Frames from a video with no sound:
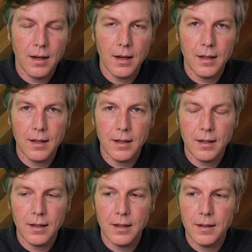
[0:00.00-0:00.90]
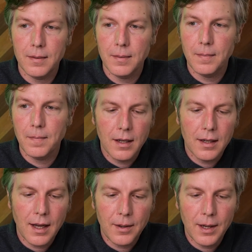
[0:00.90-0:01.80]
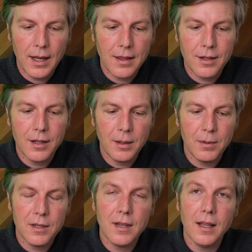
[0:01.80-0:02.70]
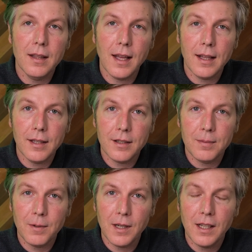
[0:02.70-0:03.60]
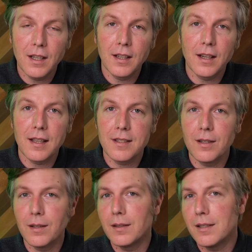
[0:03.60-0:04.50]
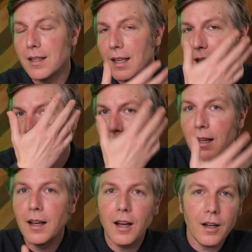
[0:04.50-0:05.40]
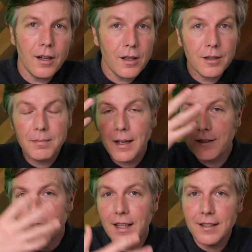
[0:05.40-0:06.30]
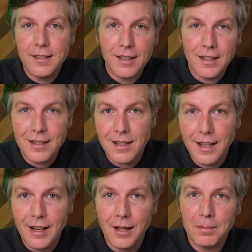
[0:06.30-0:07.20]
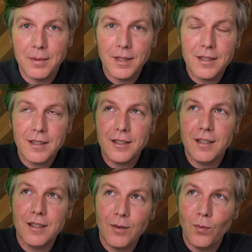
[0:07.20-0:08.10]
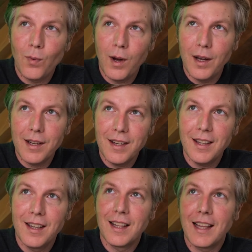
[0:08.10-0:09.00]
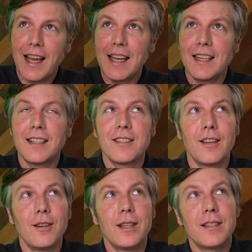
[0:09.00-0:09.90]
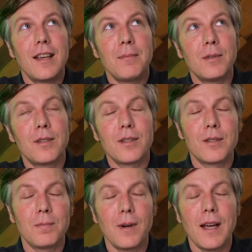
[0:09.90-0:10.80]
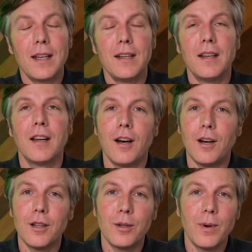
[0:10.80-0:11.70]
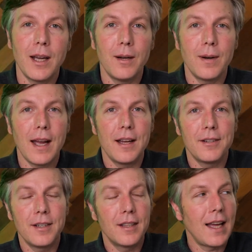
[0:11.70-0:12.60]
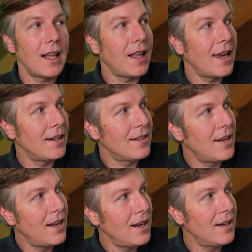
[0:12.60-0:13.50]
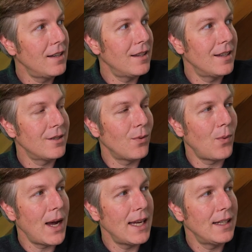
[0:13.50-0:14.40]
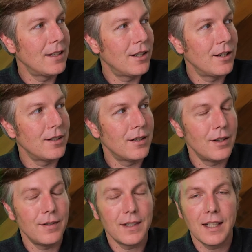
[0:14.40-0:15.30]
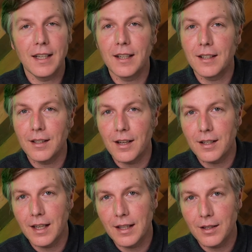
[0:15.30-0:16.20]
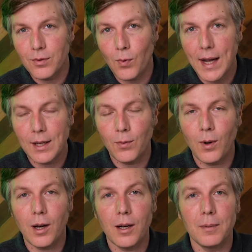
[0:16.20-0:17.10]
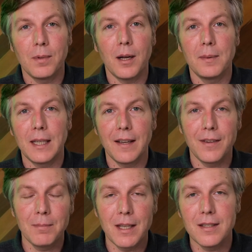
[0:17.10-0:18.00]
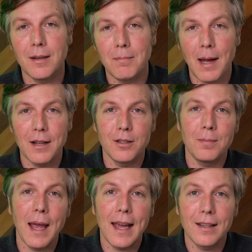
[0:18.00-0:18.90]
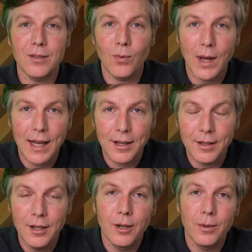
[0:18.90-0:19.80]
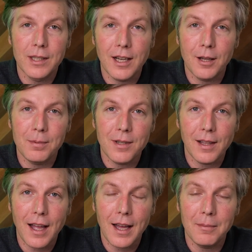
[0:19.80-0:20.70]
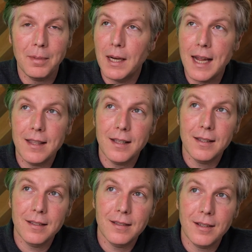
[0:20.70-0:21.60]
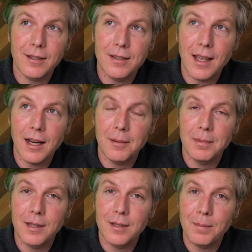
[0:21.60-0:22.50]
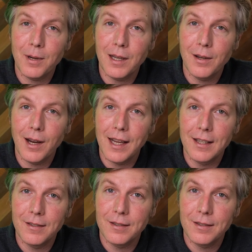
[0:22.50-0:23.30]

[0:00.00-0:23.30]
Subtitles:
I think. And now we're at 30%, and that looks pretty good. As you can see, all of my face is lit up. This is just one light, so it's able to spread all the way around. That light is hitting this white curtain over here and this white wall, probably giving me some bounce back as well, which helps a lot. But I think this little setup is pretty great.